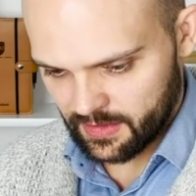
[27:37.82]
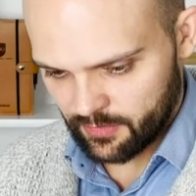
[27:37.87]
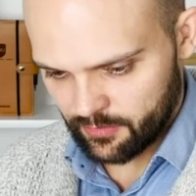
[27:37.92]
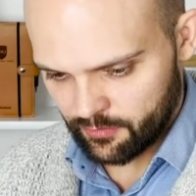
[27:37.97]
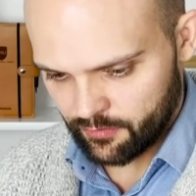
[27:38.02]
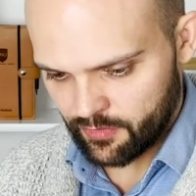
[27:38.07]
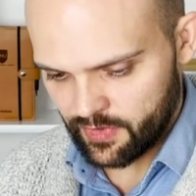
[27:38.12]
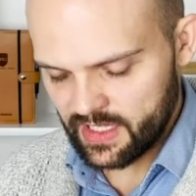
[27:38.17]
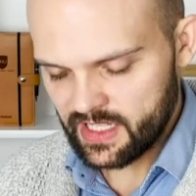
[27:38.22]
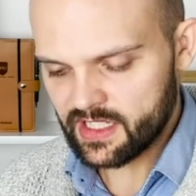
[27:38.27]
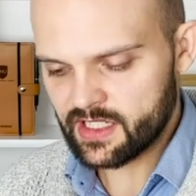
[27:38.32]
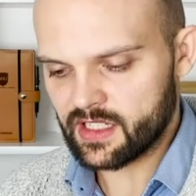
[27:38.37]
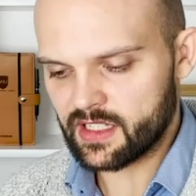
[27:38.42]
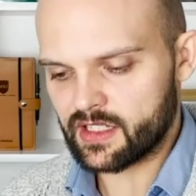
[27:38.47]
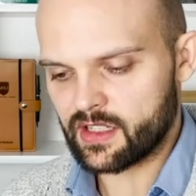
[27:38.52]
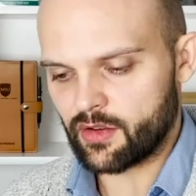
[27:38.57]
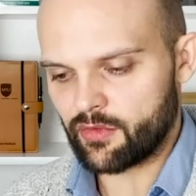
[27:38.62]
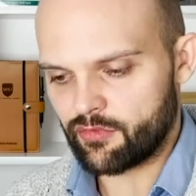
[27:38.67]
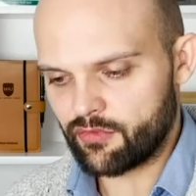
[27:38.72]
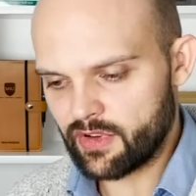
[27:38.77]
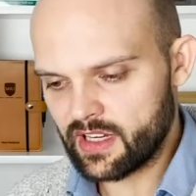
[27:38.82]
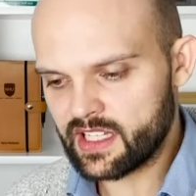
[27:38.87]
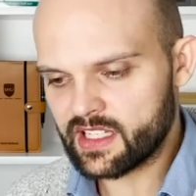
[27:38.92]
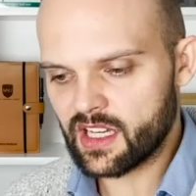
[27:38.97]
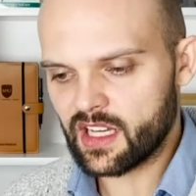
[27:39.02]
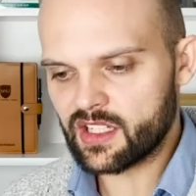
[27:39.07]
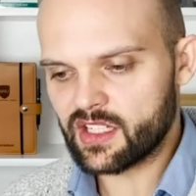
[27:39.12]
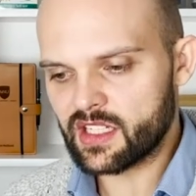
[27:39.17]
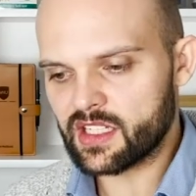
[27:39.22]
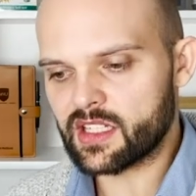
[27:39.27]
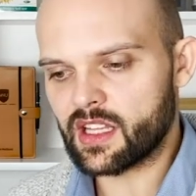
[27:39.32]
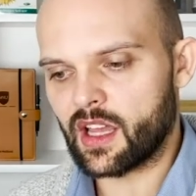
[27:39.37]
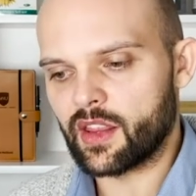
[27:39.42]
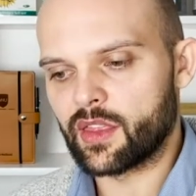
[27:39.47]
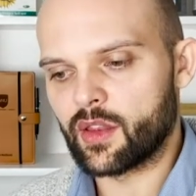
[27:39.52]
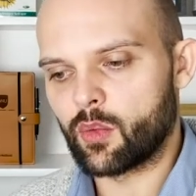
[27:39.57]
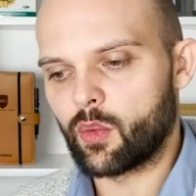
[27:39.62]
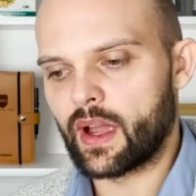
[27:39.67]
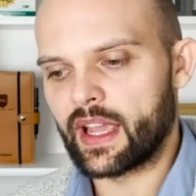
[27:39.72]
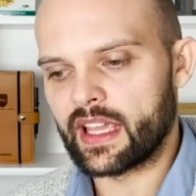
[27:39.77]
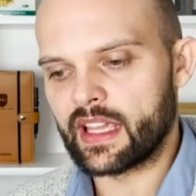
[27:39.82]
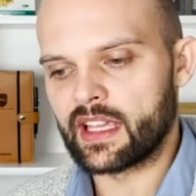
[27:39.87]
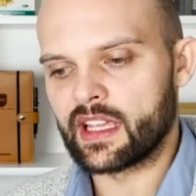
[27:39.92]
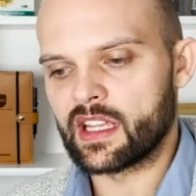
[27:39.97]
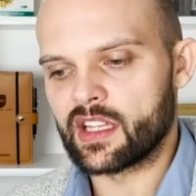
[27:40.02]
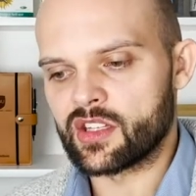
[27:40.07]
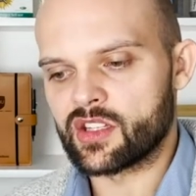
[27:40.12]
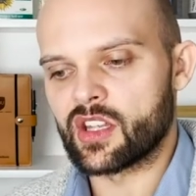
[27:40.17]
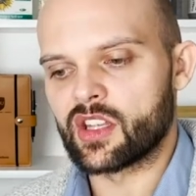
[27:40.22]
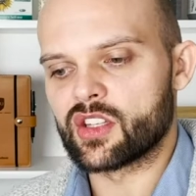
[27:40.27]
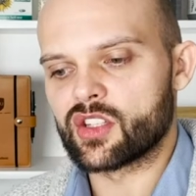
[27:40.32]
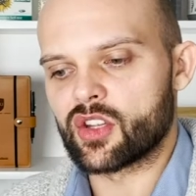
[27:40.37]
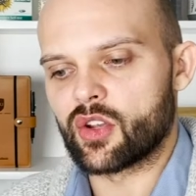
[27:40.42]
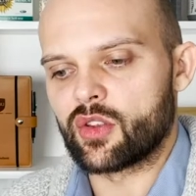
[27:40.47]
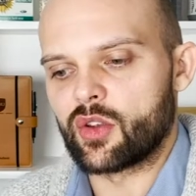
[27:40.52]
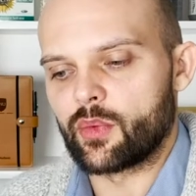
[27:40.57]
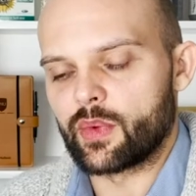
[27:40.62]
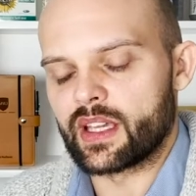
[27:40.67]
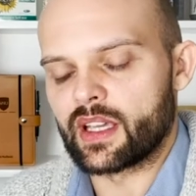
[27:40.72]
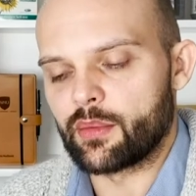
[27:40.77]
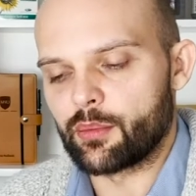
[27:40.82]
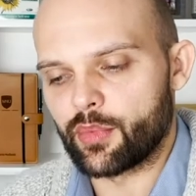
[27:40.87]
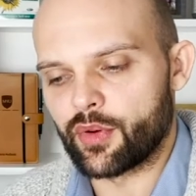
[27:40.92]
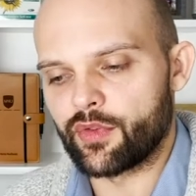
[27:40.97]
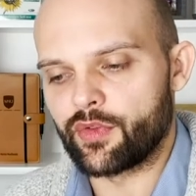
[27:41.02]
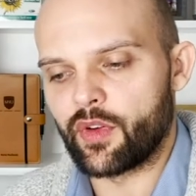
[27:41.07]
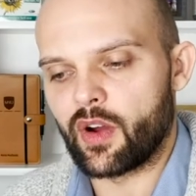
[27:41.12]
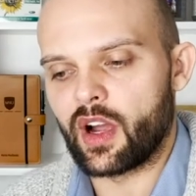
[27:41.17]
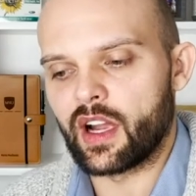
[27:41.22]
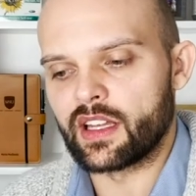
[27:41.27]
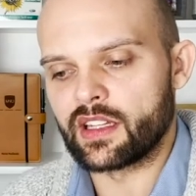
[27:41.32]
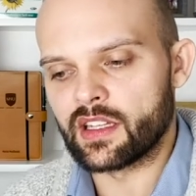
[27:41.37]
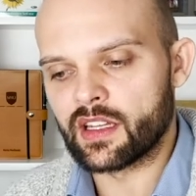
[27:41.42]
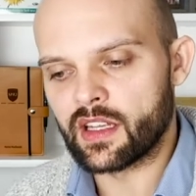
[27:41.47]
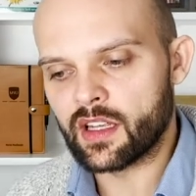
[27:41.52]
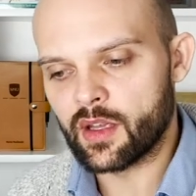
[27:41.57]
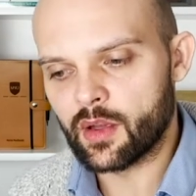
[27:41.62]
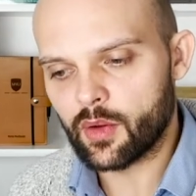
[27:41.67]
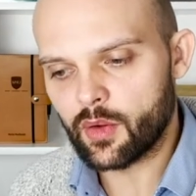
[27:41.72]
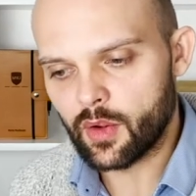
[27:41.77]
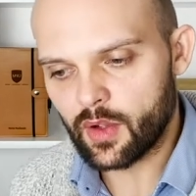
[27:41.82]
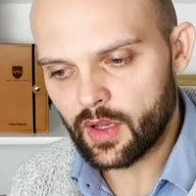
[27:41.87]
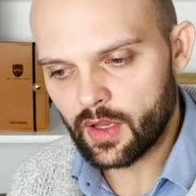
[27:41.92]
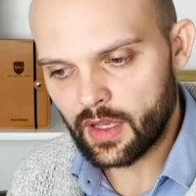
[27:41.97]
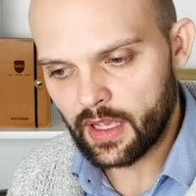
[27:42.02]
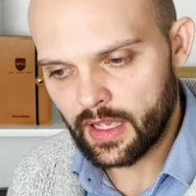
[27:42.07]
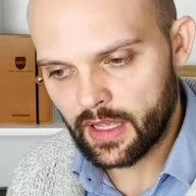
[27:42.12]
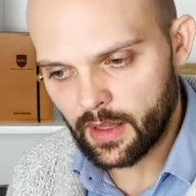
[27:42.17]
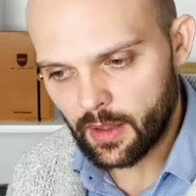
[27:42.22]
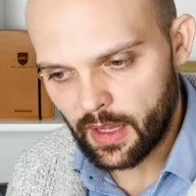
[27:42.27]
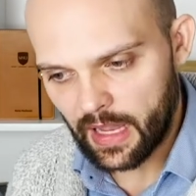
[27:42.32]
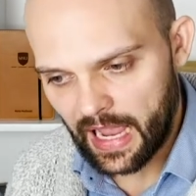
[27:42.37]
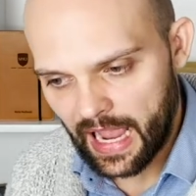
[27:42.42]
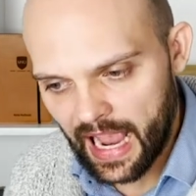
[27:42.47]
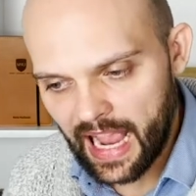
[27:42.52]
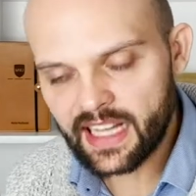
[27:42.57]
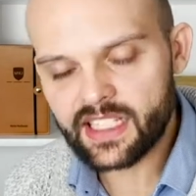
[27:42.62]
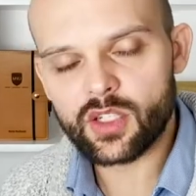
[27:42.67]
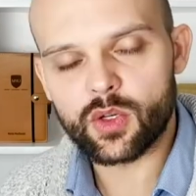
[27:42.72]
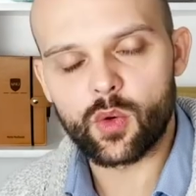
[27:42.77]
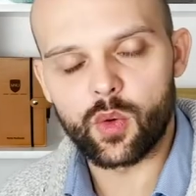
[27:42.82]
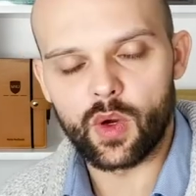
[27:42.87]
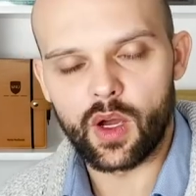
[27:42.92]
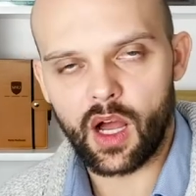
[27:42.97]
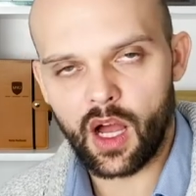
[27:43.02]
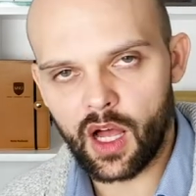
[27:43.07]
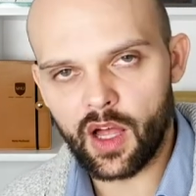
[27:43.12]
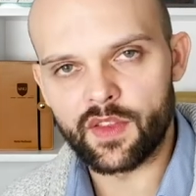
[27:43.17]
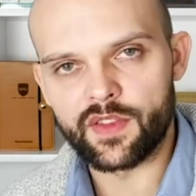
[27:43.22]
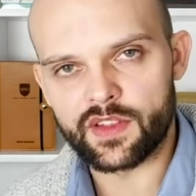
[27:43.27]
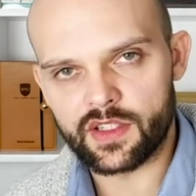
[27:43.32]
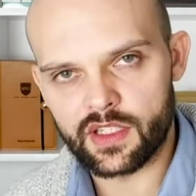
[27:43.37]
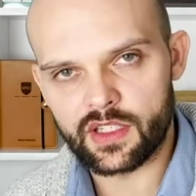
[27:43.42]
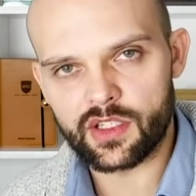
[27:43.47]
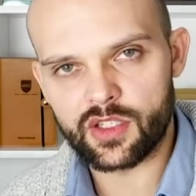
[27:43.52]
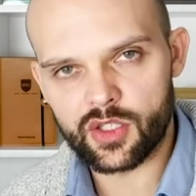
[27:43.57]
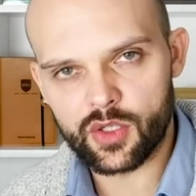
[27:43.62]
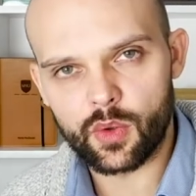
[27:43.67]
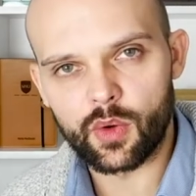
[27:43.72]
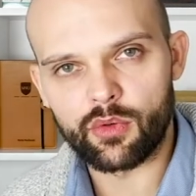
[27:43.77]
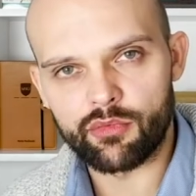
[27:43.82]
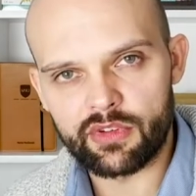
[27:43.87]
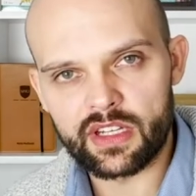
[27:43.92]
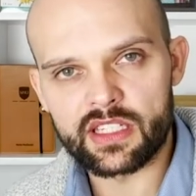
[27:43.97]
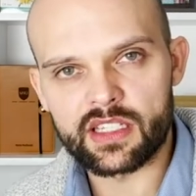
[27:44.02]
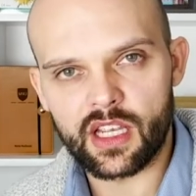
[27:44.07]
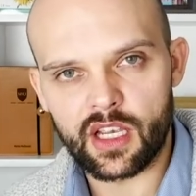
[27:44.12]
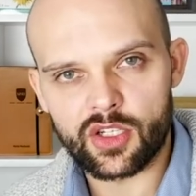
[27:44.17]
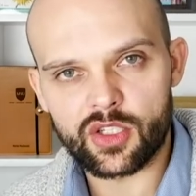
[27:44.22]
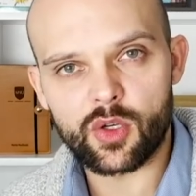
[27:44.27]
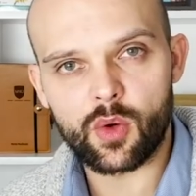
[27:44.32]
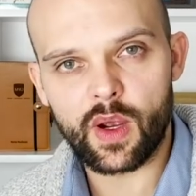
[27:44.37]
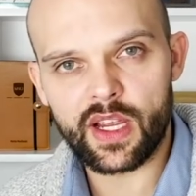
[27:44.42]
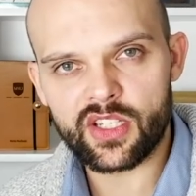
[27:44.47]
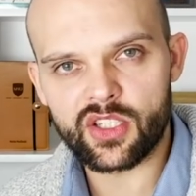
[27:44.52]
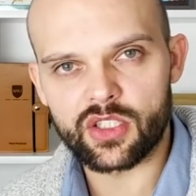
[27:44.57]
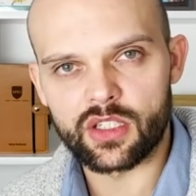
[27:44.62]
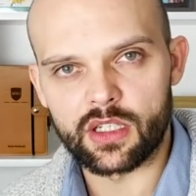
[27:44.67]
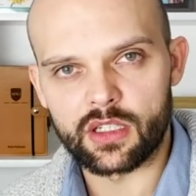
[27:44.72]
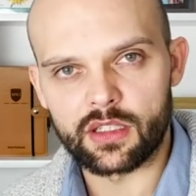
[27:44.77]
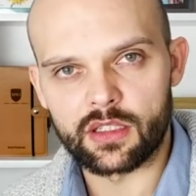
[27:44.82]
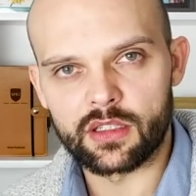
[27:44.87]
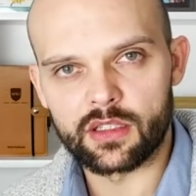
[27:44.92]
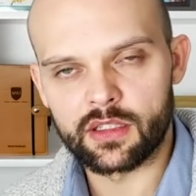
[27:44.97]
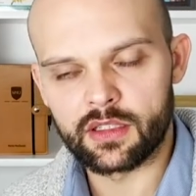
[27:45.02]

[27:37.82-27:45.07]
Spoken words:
reasons that research is done the way it is so that we can provide adequate answers to a research question.